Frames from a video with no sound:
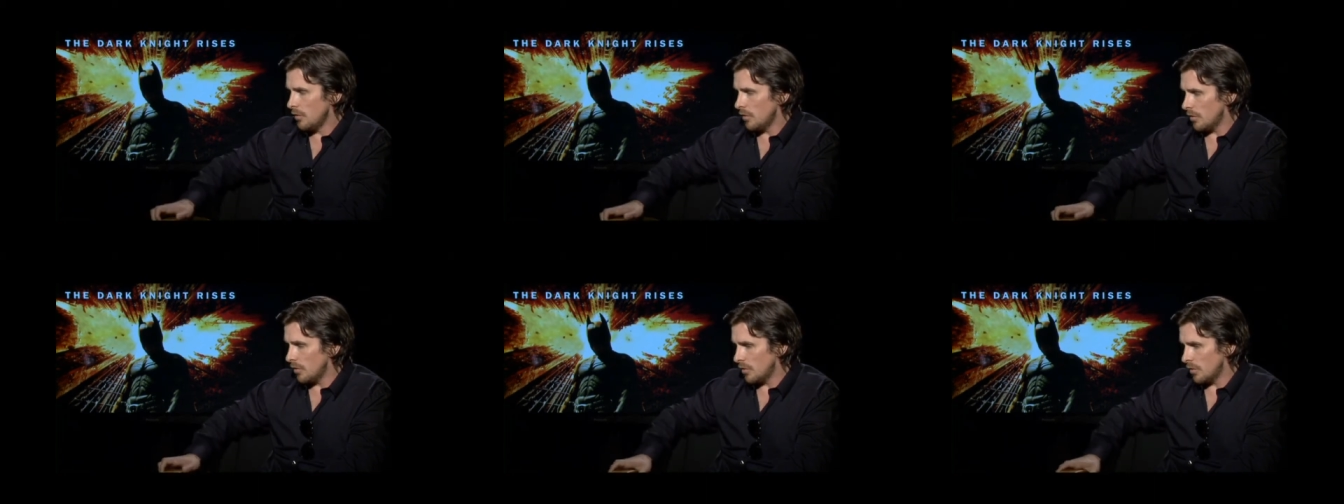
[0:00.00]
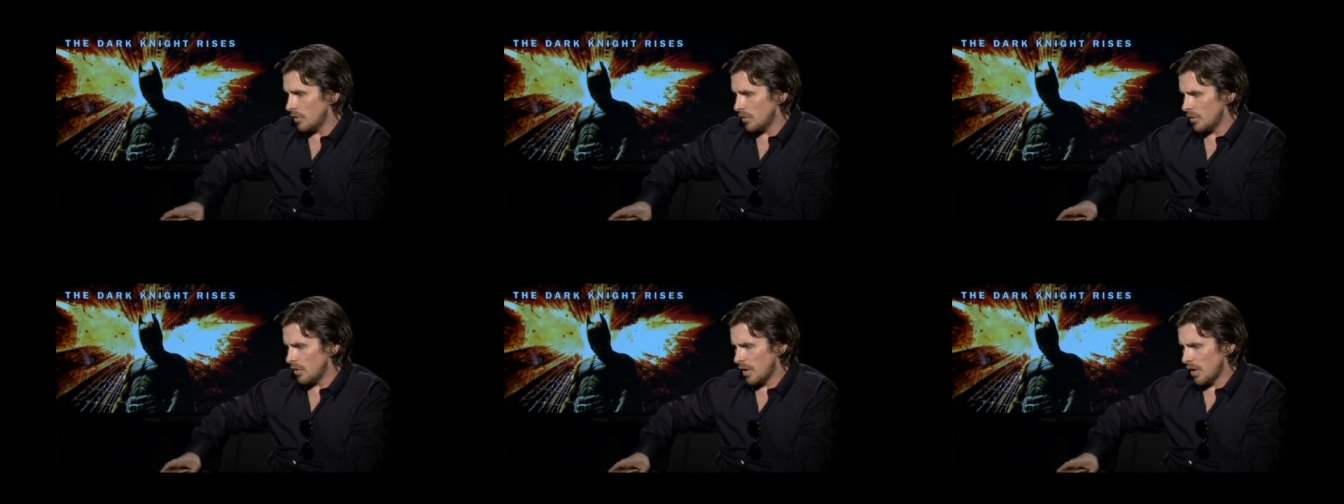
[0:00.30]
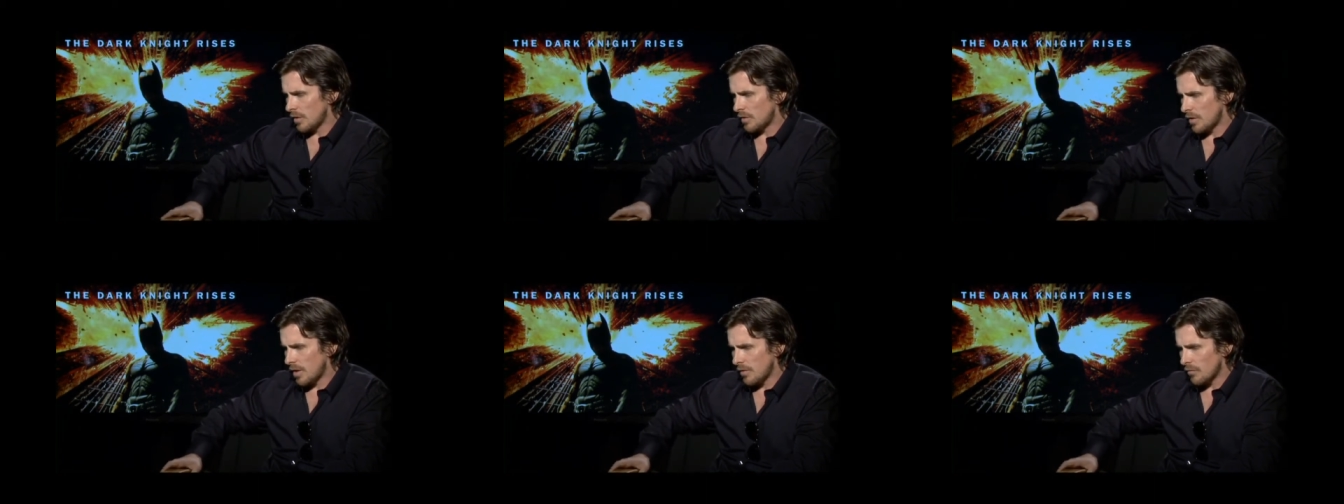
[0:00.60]
that, that you
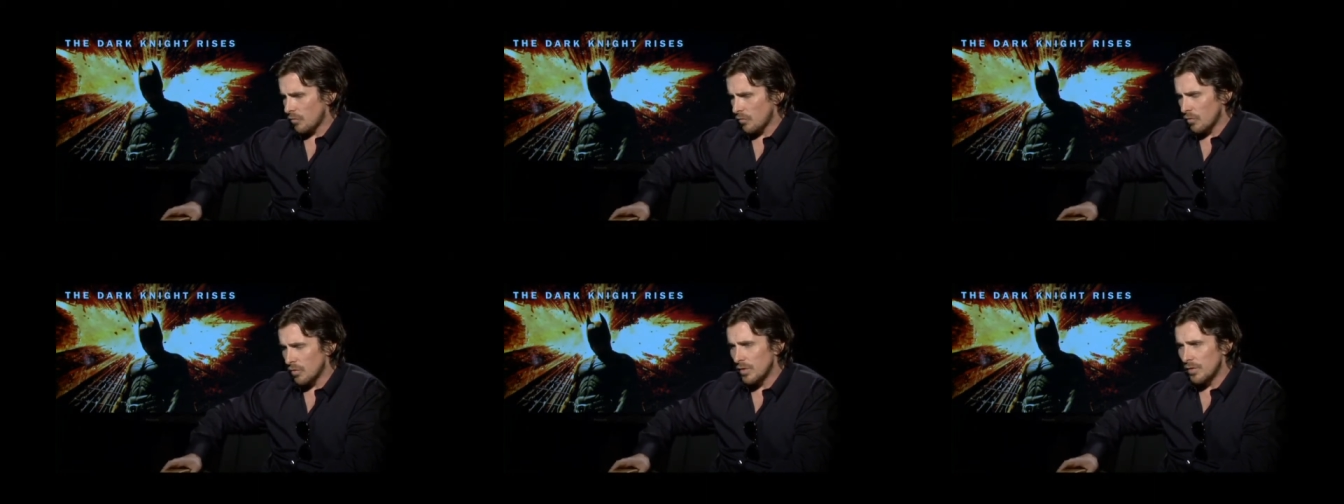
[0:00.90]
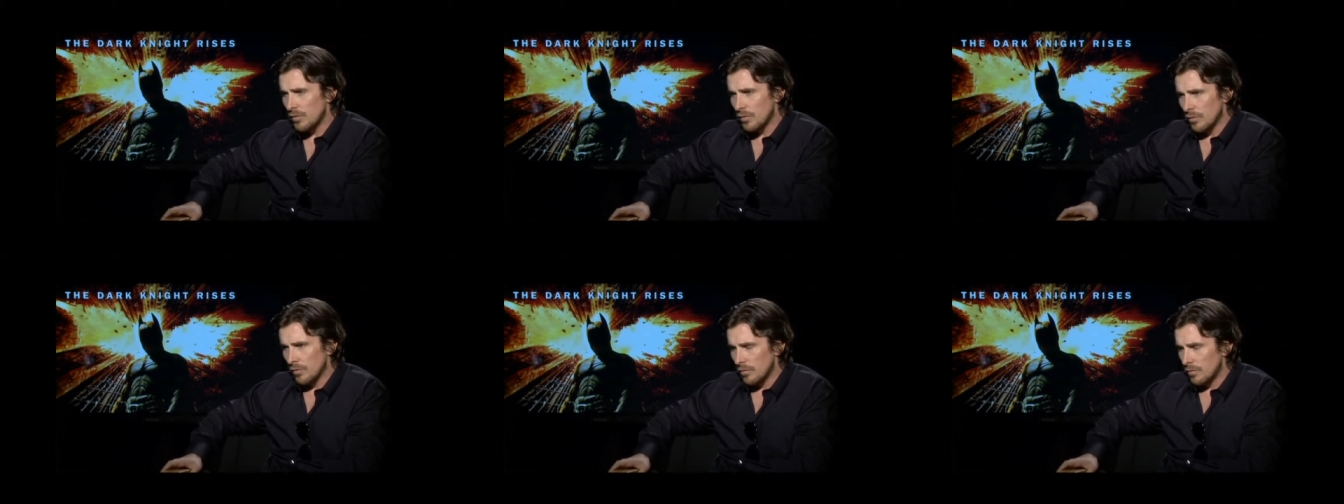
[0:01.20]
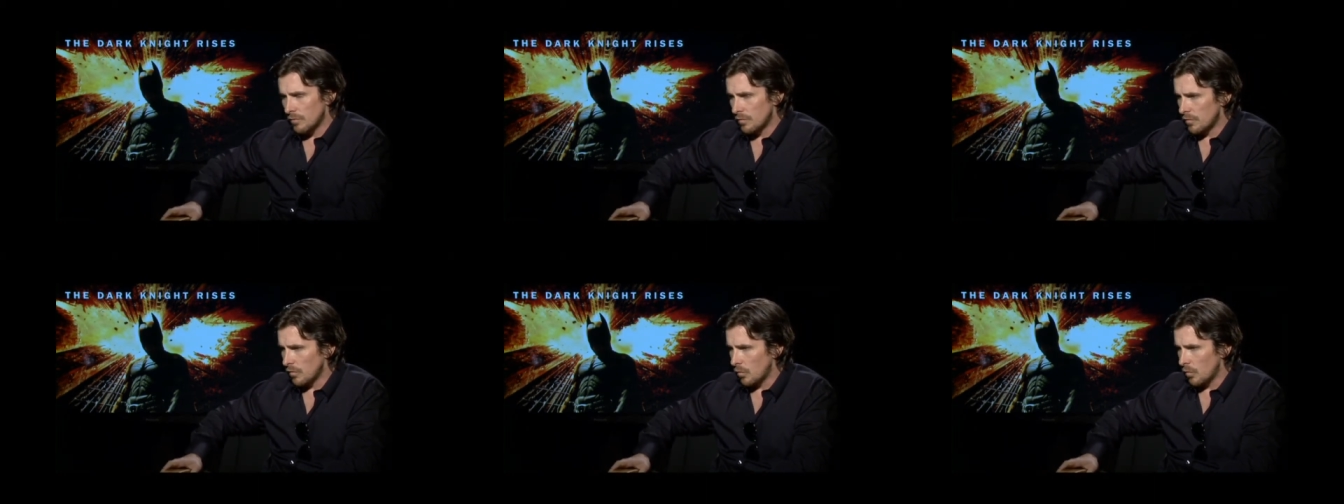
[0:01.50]
had to have a reason
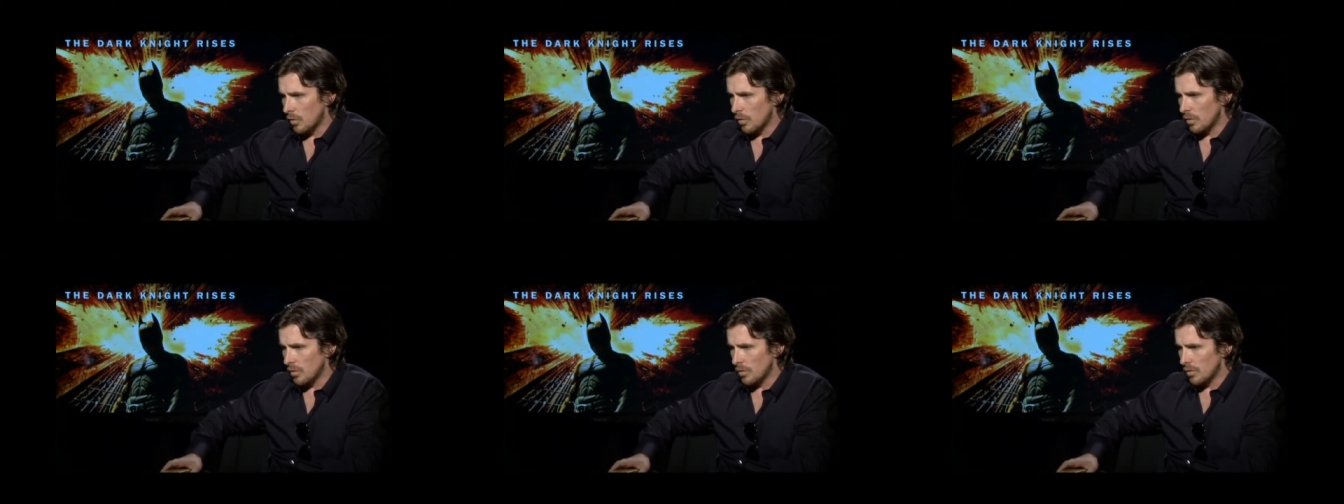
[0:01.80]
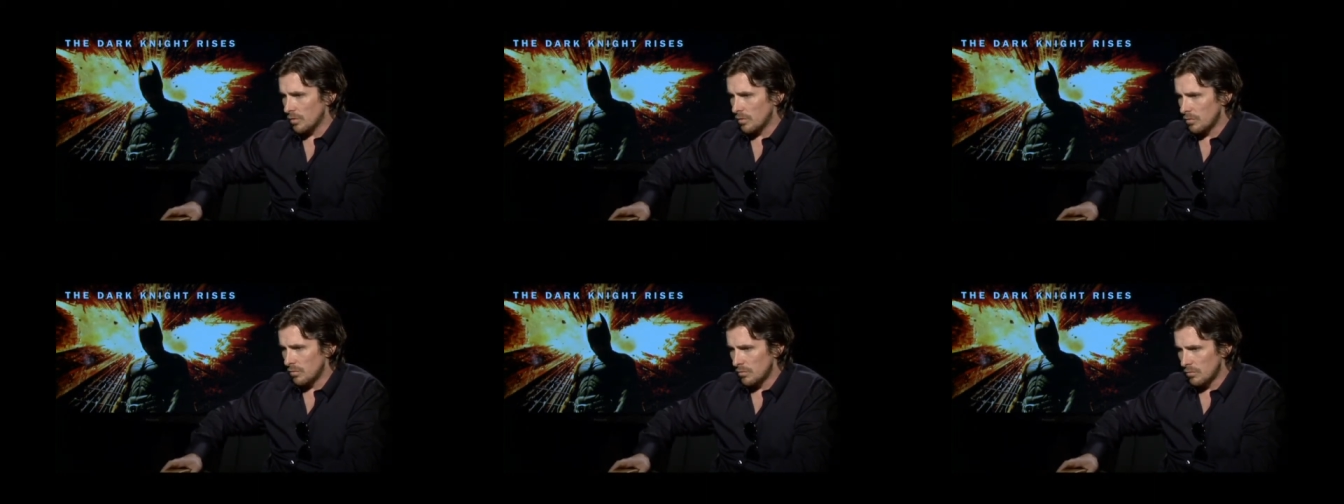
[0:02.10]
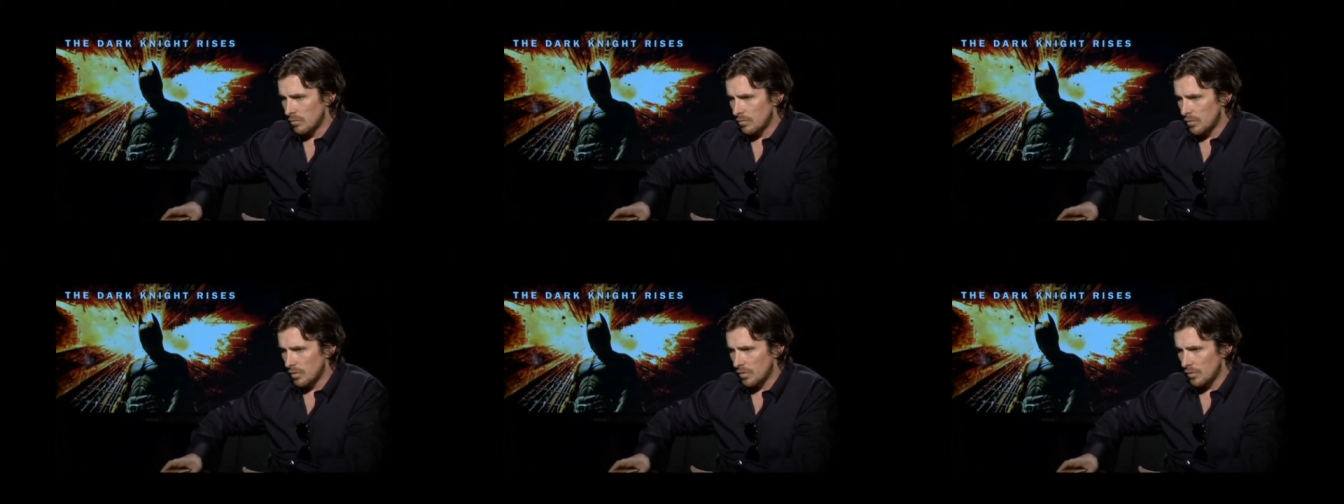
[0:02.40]
for wearing
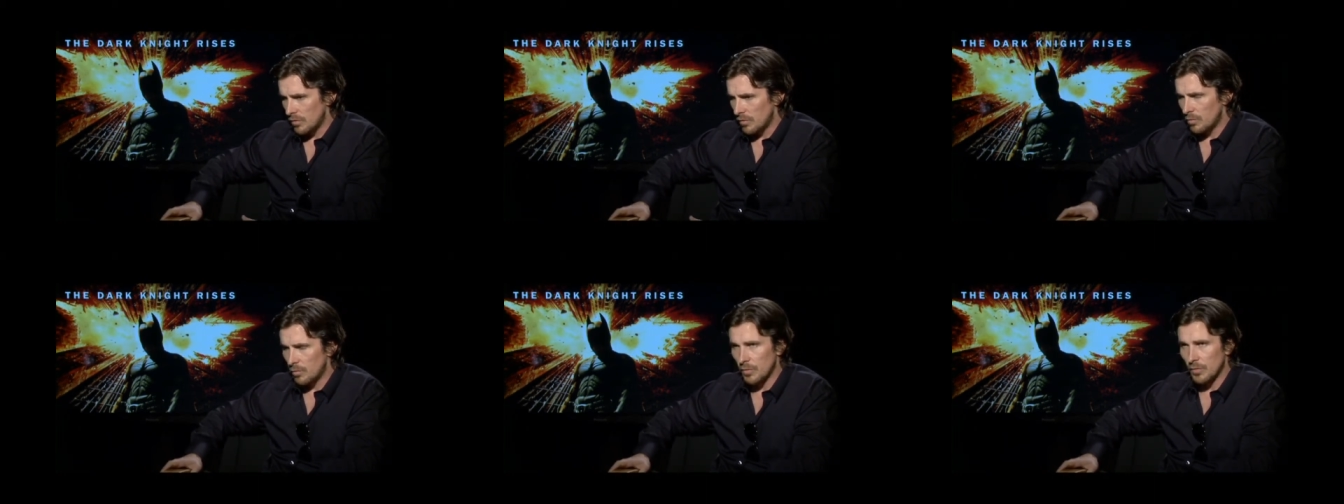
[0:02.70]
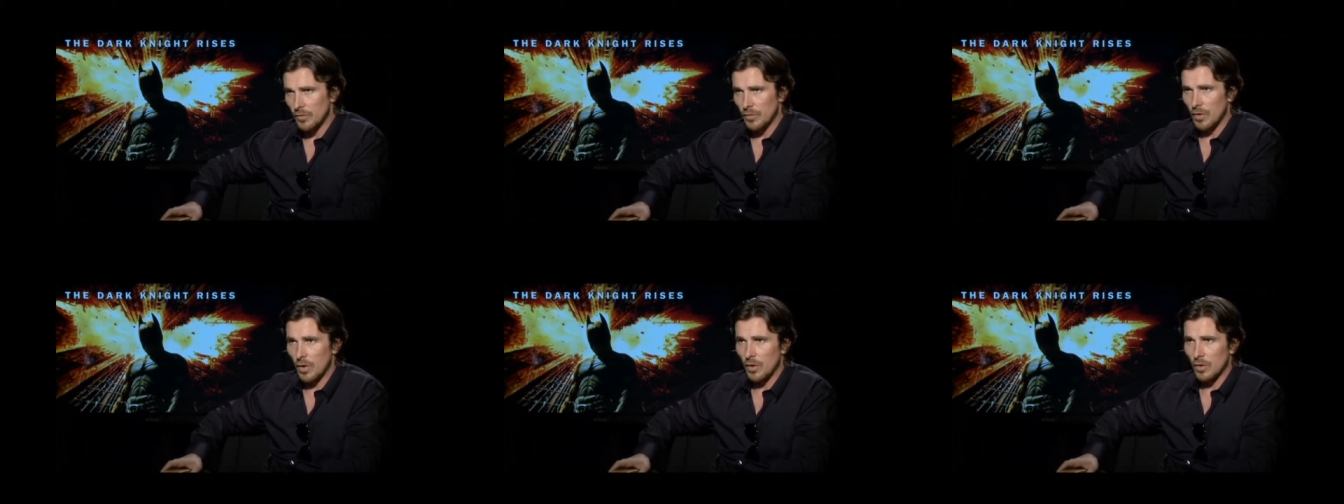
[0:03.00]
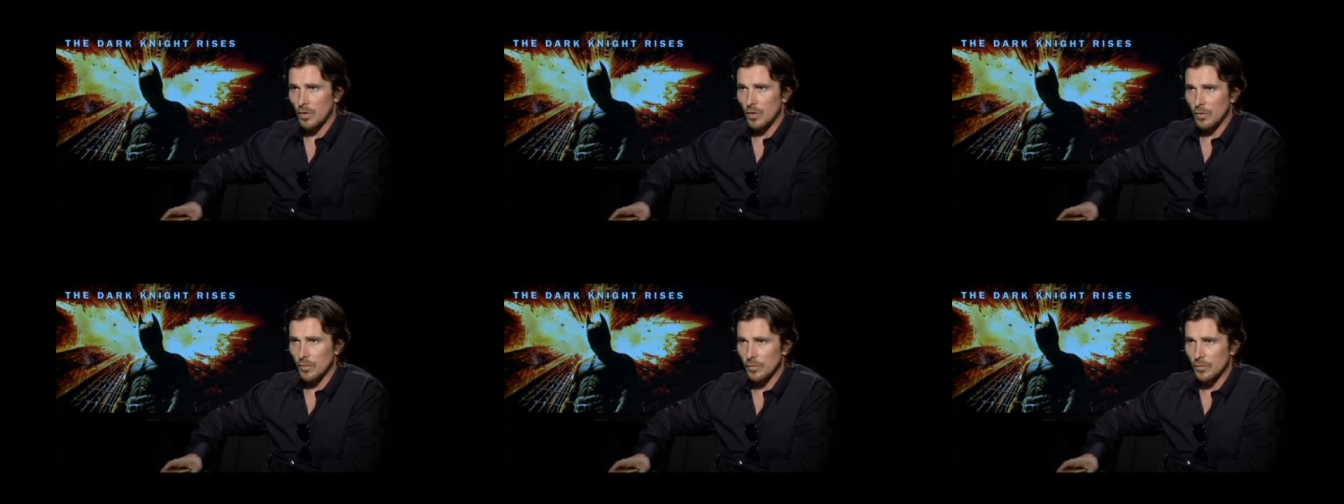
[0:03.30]
these
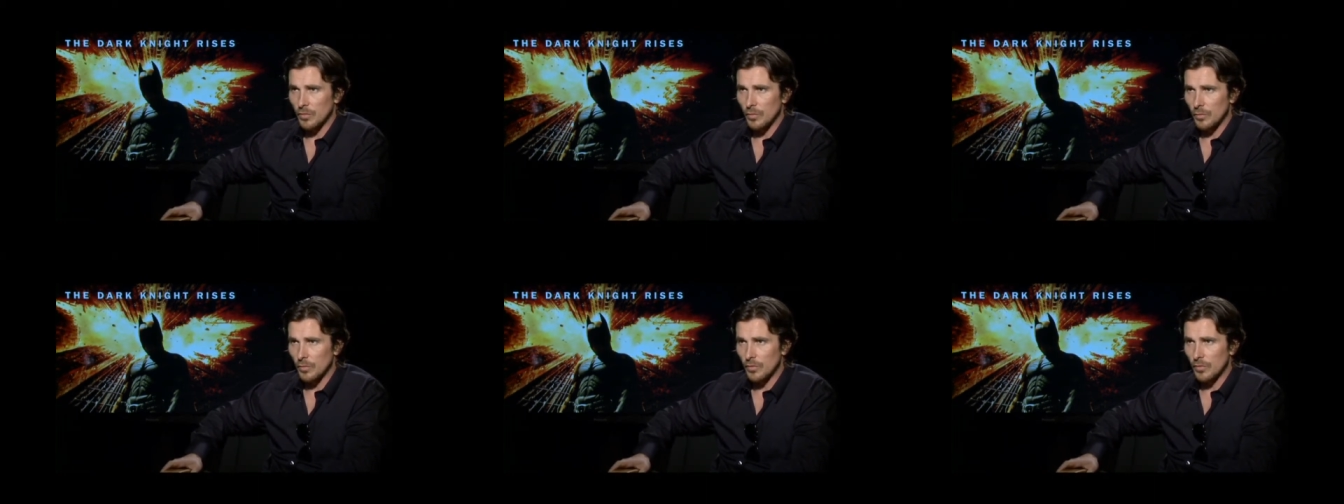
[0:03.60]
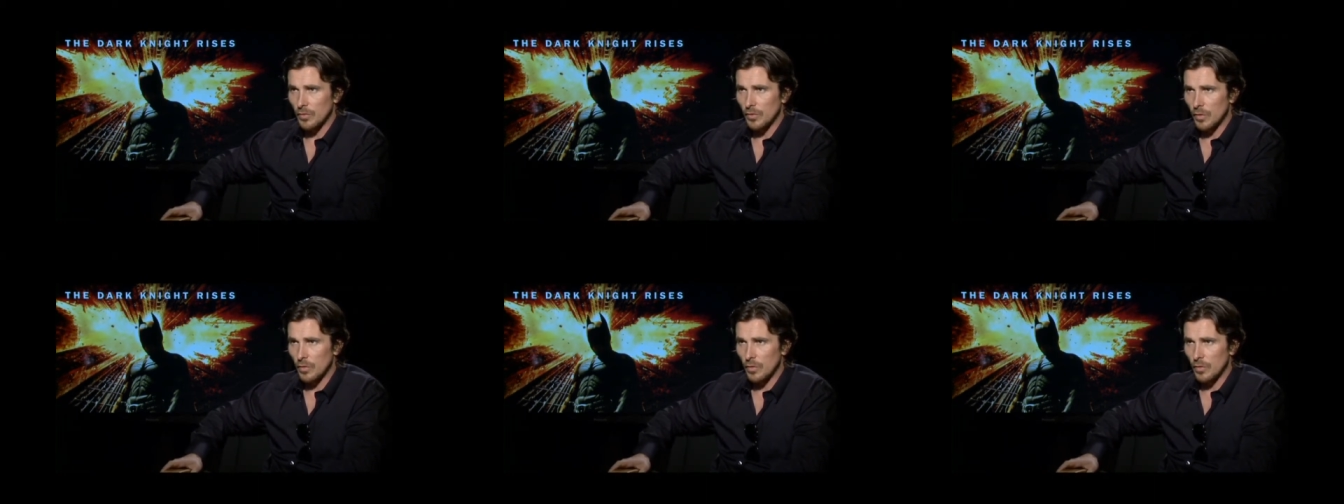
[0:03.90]
bizarre costumes.